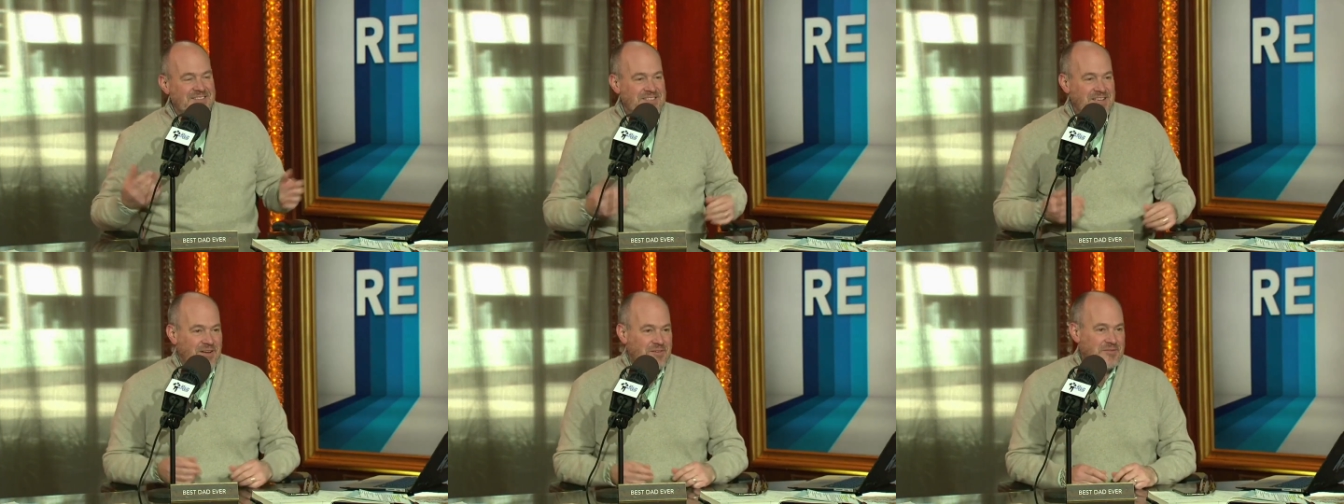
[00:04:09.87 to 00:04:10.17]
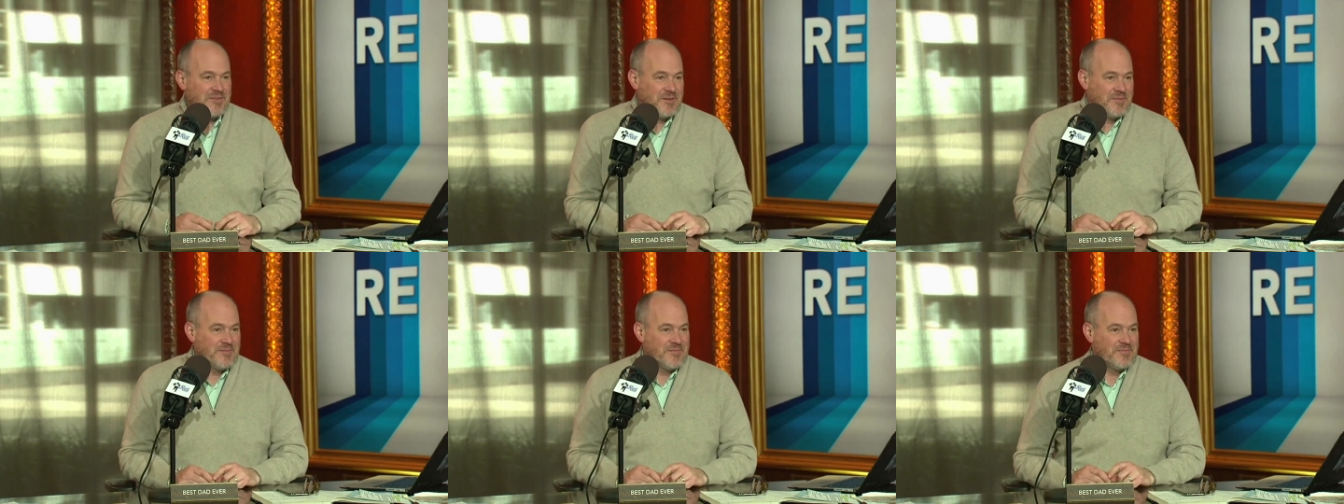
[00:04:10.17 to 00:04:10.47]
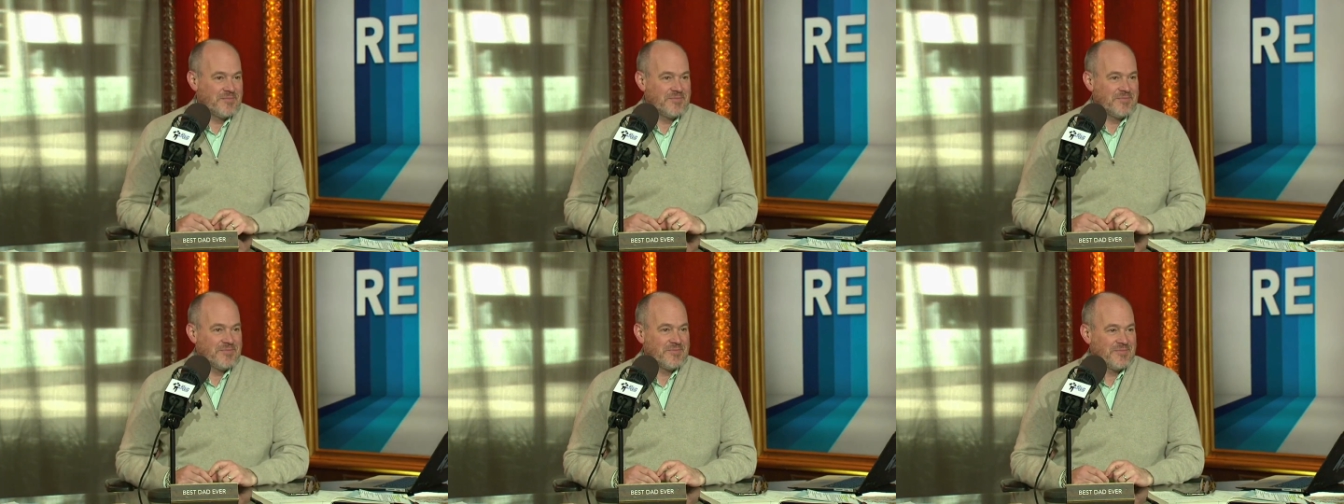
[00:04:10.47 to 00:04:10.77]
selfie.
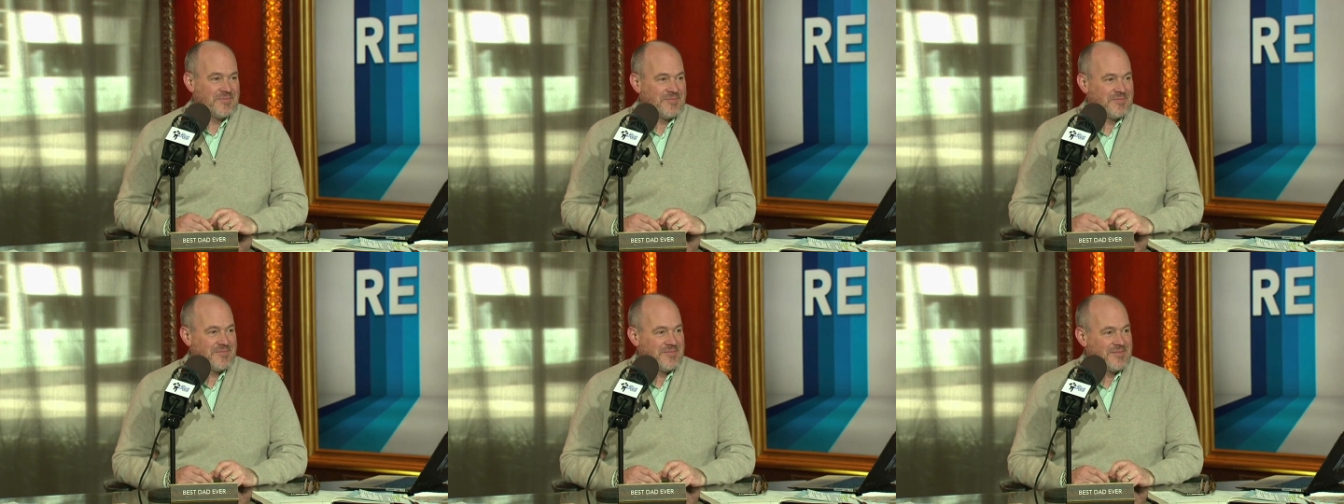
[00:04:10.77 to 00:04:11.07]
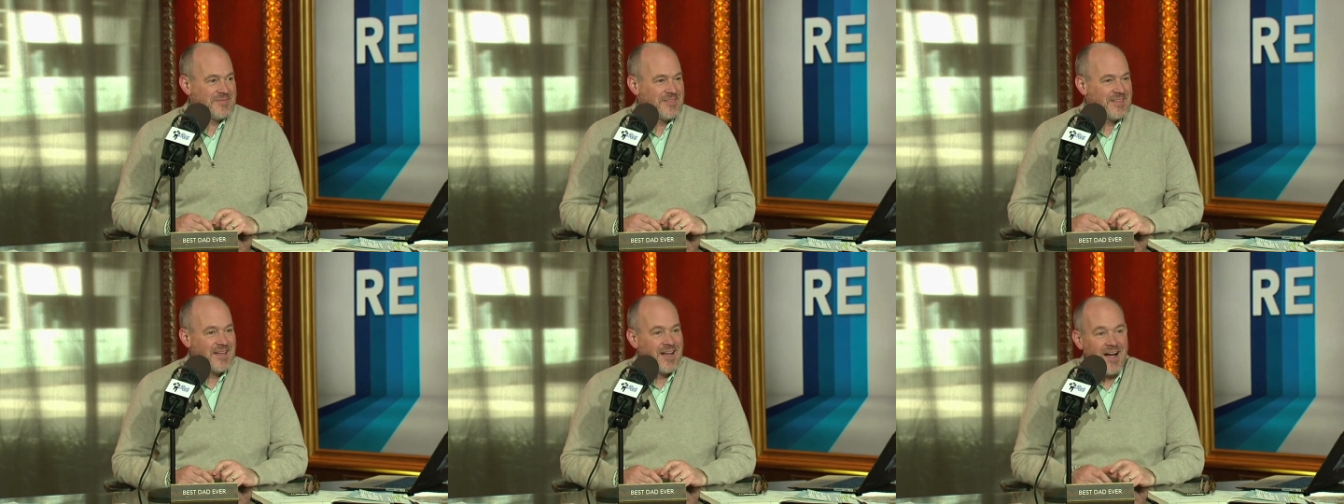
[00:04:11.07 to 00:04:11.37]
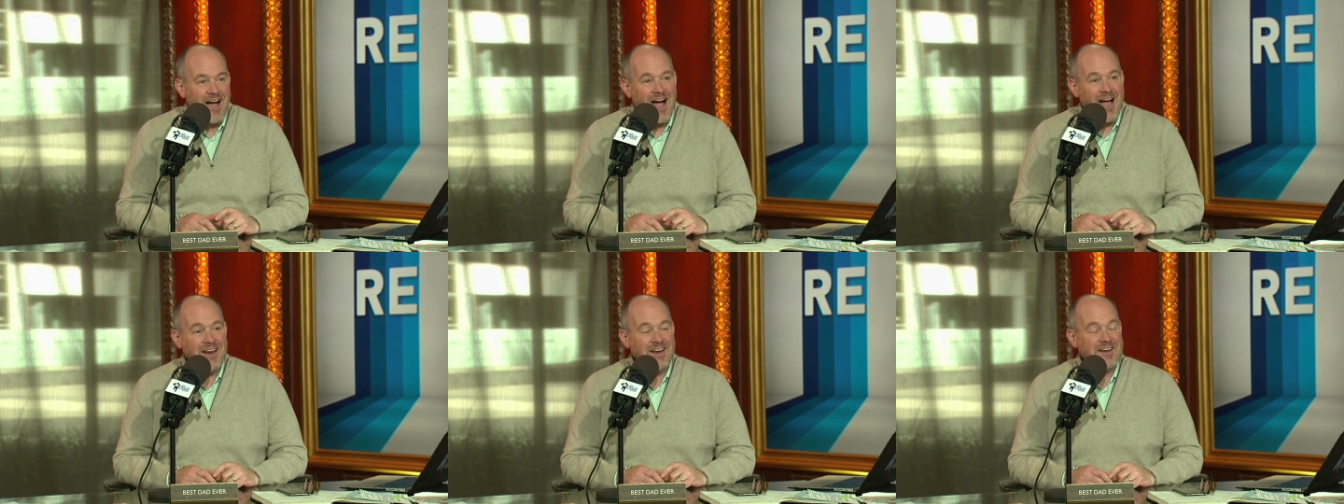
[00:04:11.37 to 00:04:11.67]

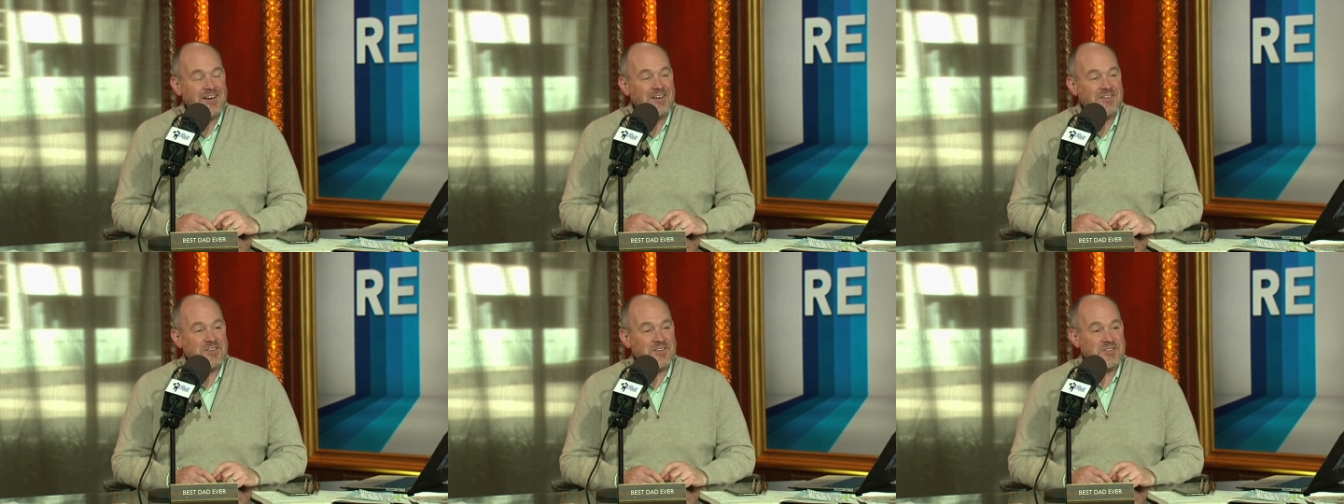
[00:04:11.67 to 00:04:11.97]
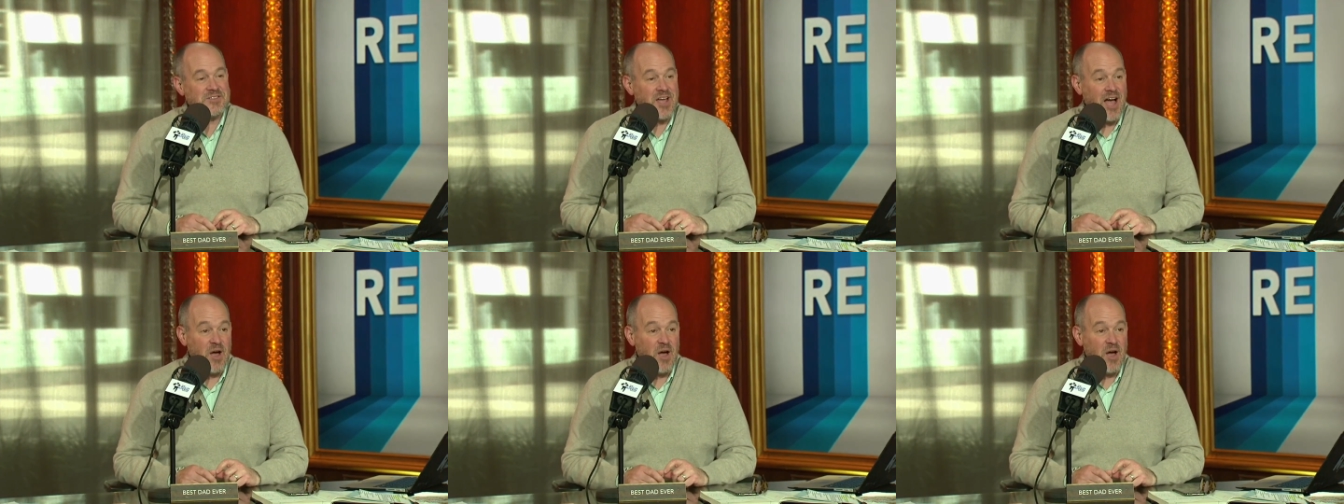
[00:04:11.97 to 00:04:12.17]
I didn't just.